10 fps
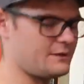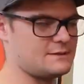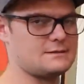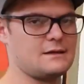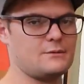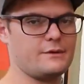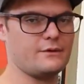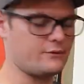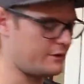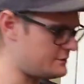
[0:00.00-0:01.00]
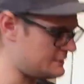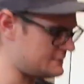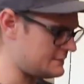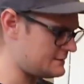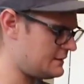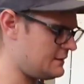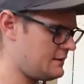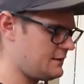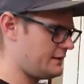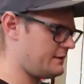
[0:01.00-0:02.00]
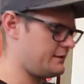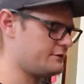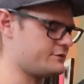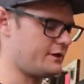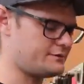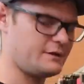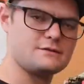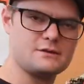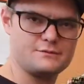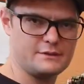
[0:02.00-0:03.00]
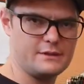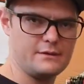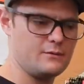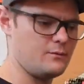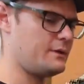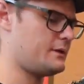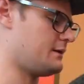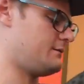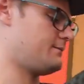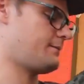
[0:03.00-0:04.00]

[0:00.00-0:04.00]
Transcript: the side where your rotor sits. And then the drive side is obviously where the